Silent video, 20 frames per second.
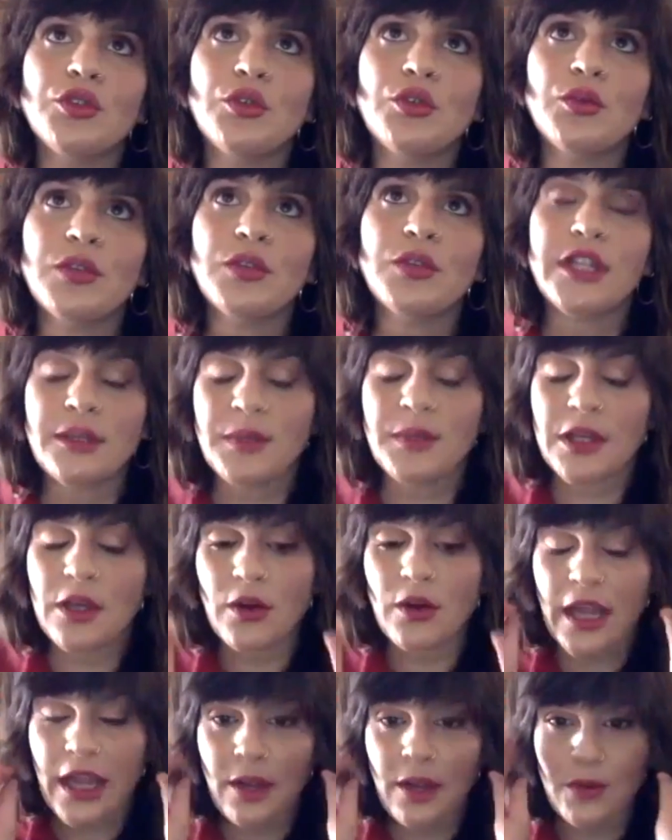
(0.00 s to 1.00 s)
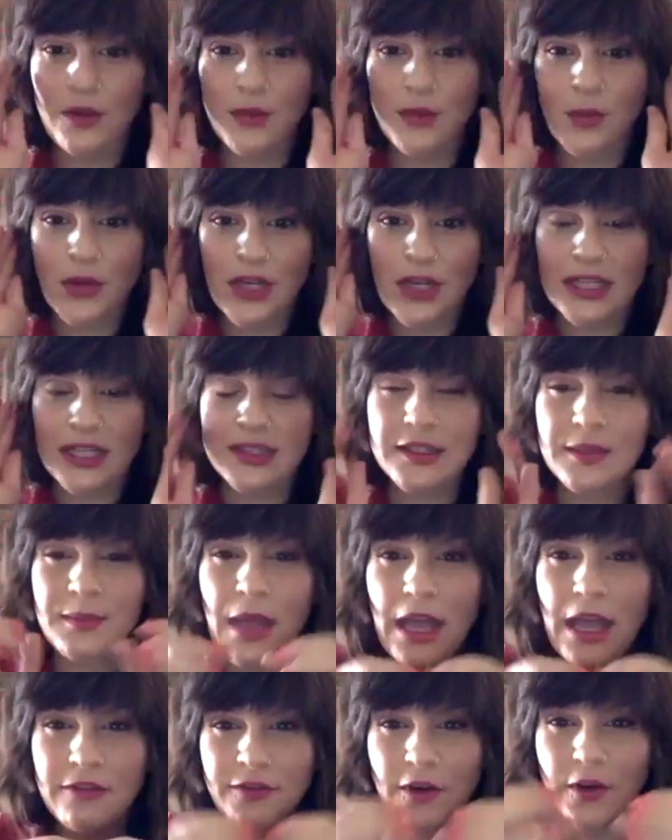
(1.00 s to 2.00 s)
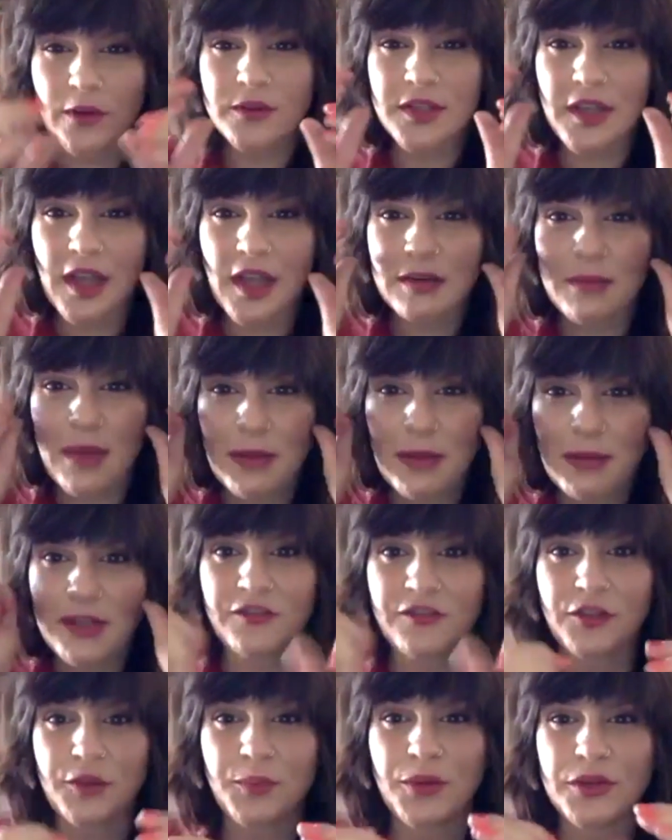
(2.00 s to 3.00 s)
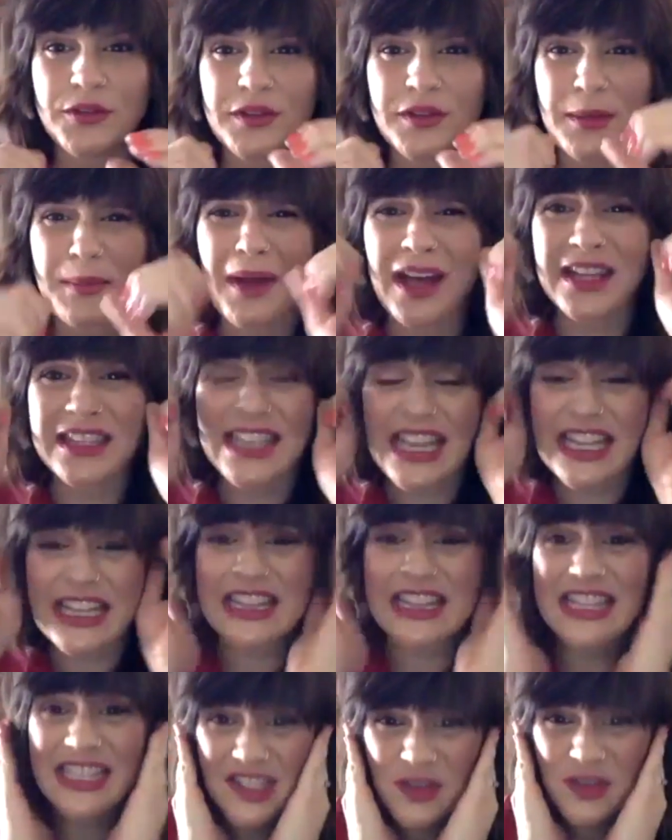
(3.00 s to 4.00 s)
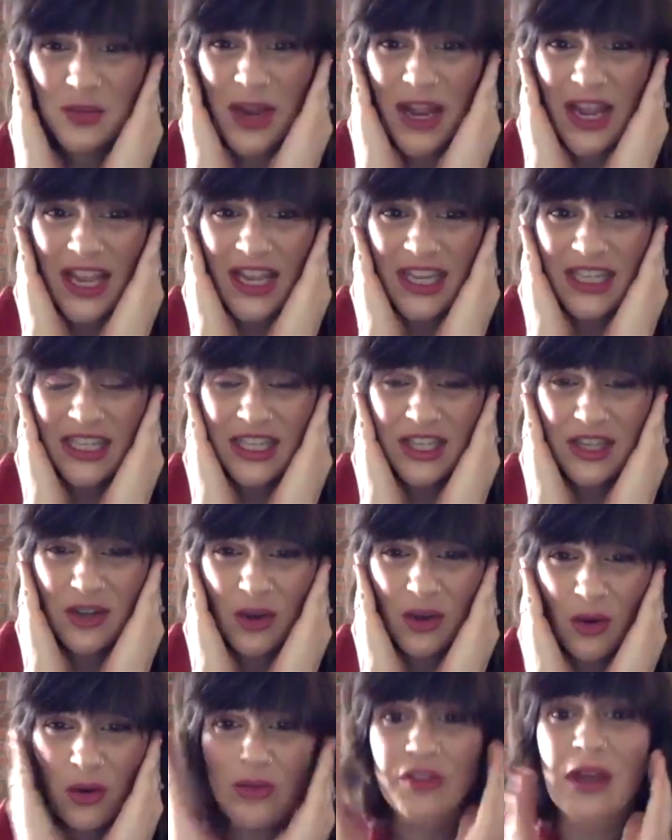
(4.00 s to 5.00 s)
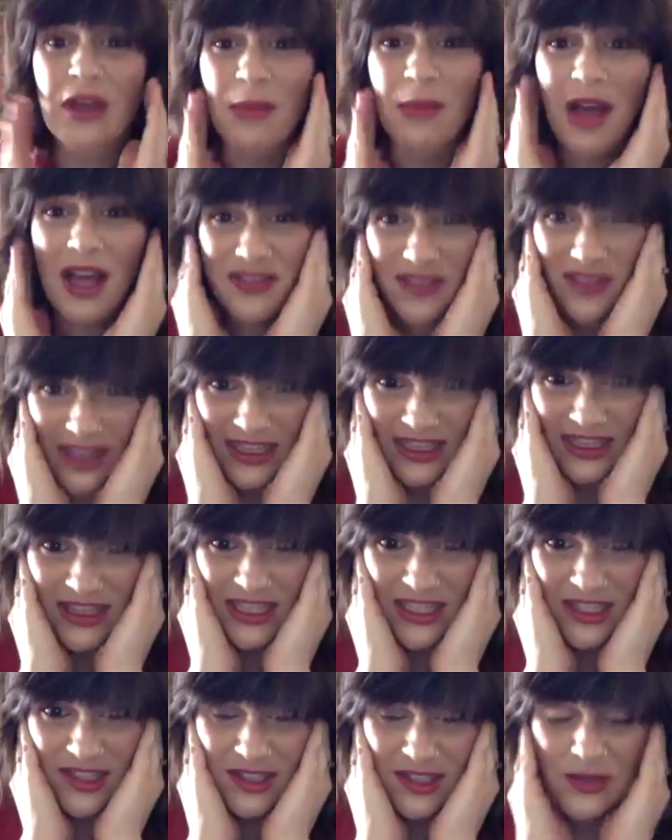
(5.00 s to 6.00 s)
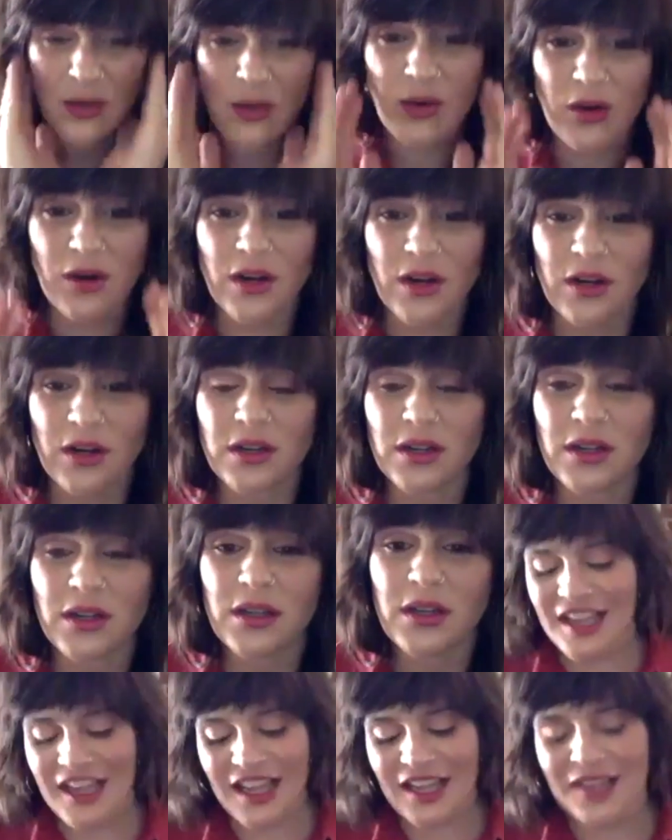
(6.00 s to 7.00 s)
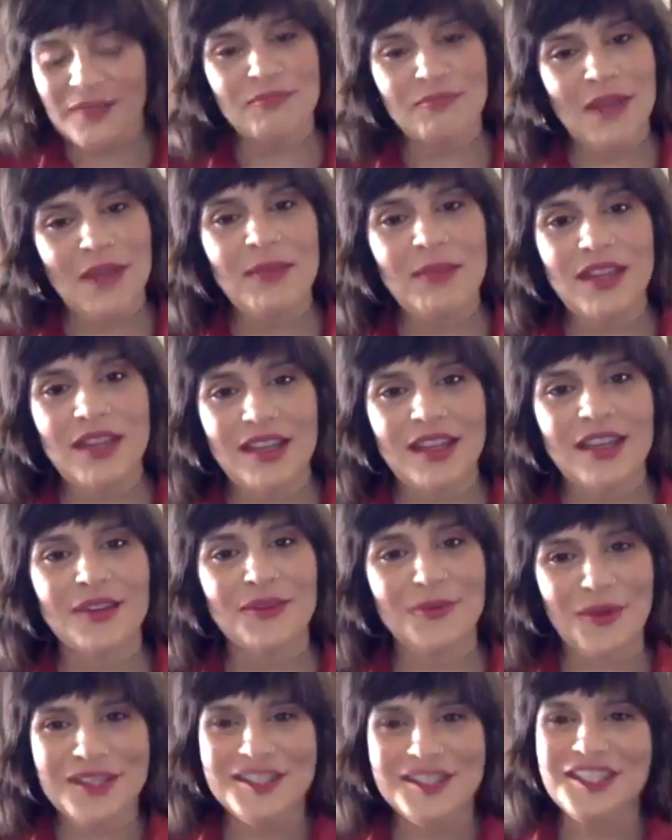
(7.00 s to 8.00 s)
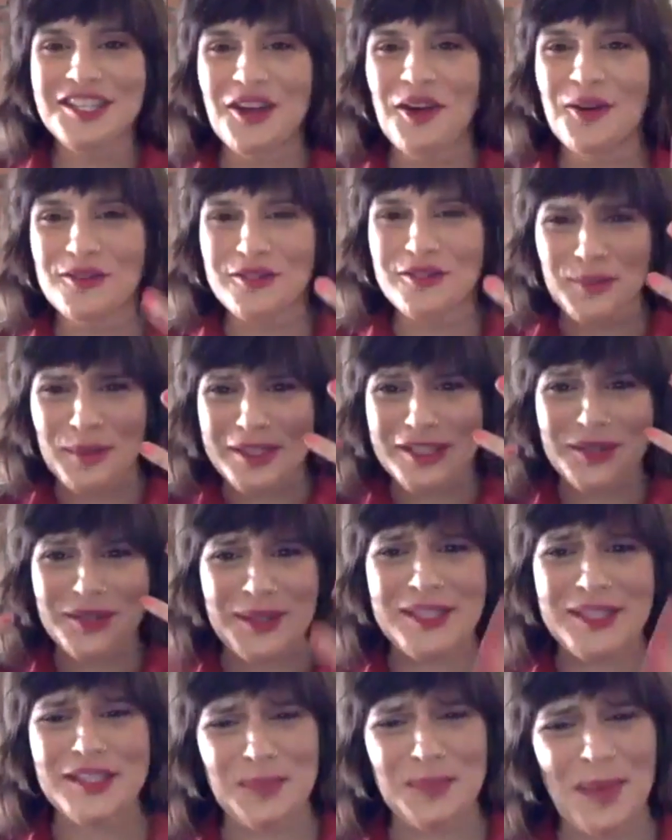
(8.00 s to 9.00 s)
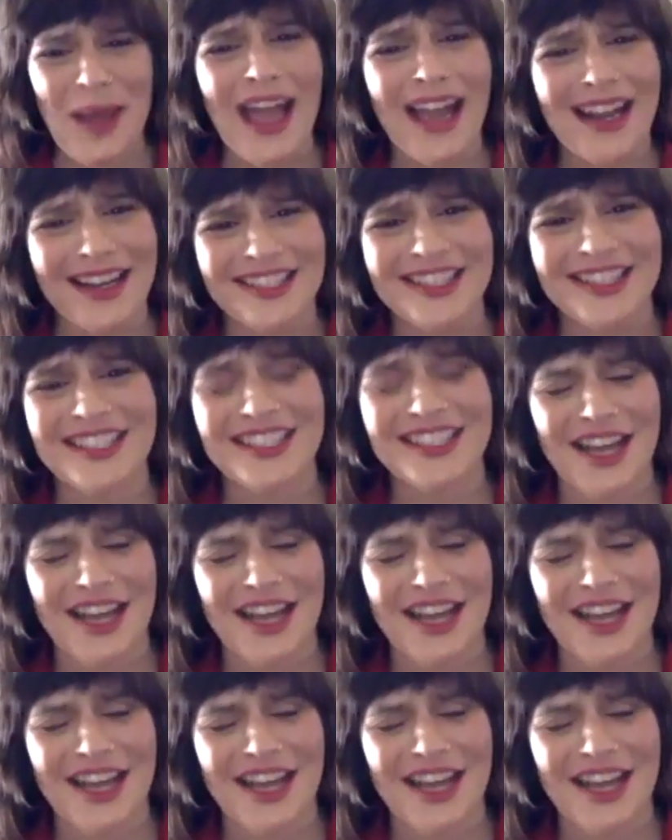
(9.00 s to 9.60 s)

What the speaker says: would he be okay with putting some headphones on? Maybe if you put them on like this way, he could hold them on like this, or maybe once he knows what to expect,